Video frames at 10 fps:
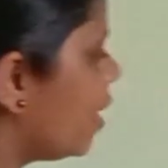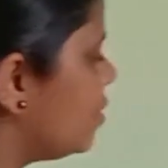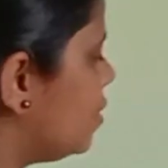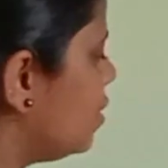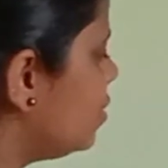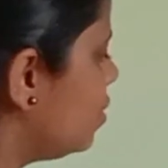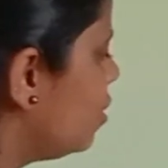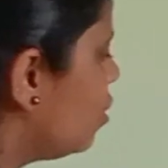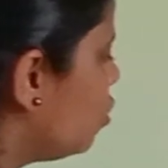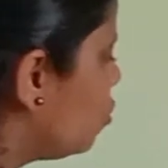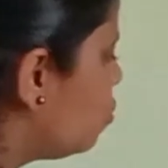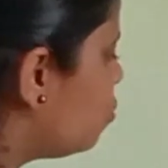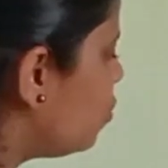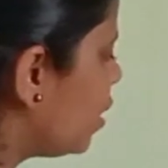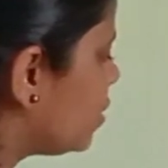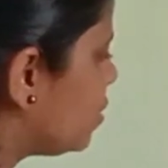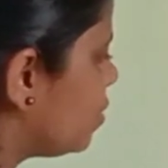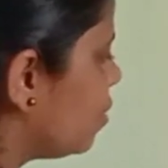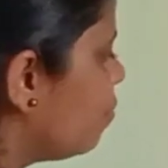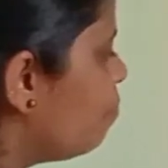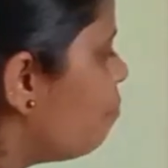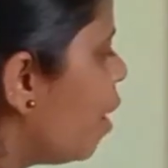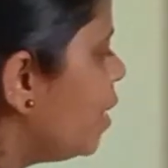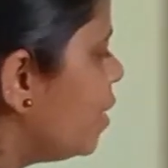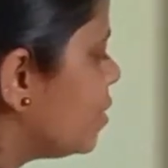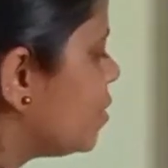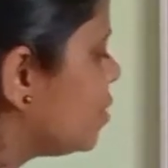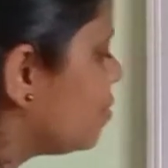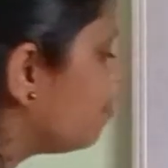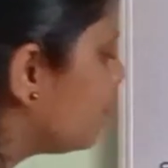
as it is 2s minus